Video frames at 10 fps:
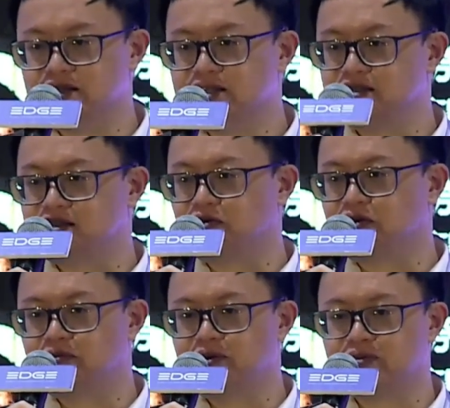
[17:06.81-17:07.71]
I
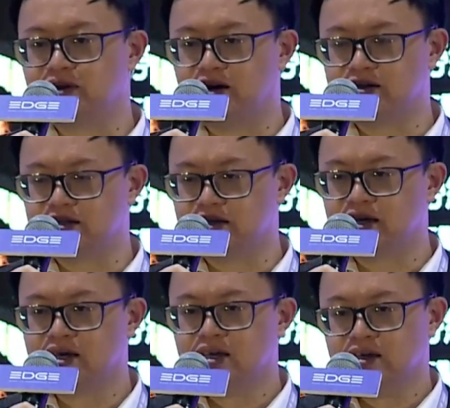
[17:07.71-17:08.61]
do not
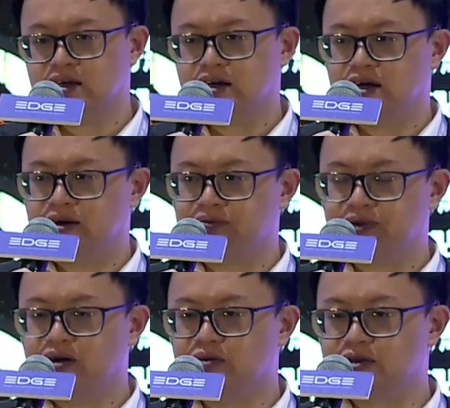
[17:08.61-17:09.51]
stay long
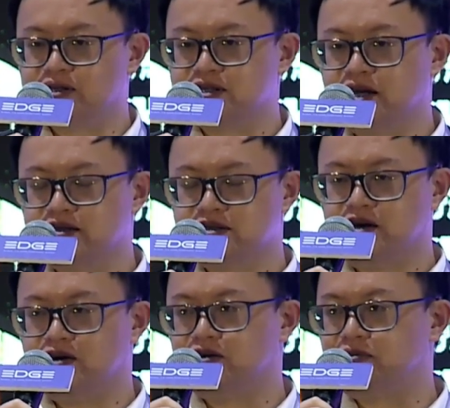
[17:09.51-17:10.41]
in Hong Kong,
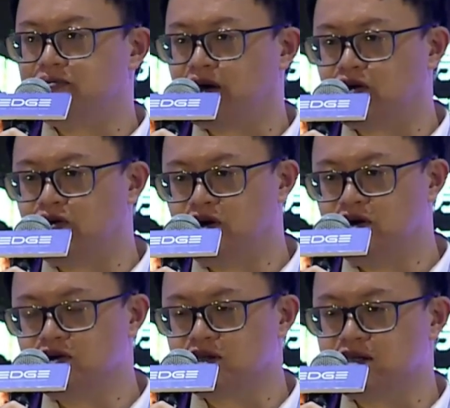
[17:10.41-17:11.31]
so I'm not
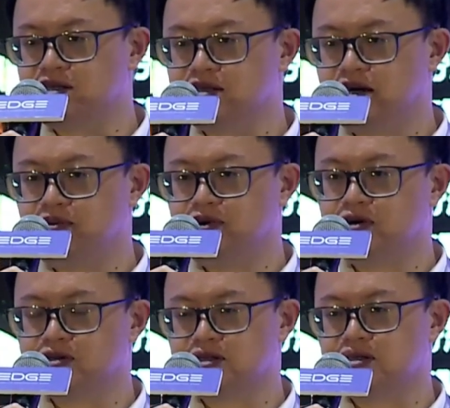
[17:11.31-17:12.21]
aware of these
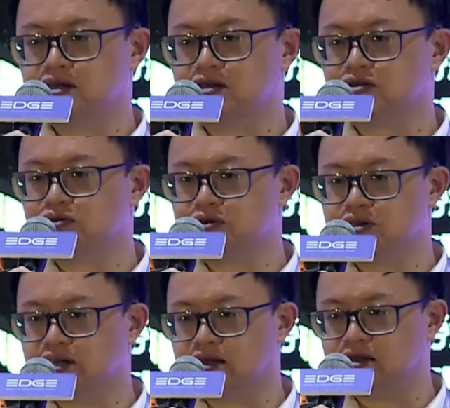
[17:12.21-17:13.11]
details
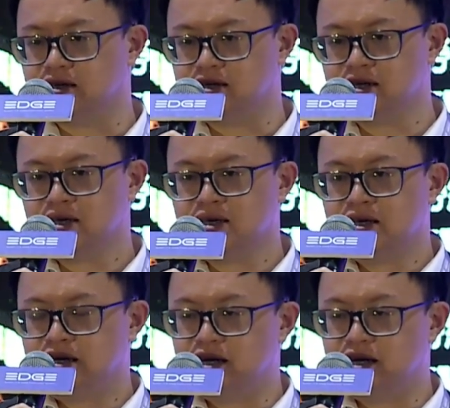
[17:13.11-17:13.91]
about the issue.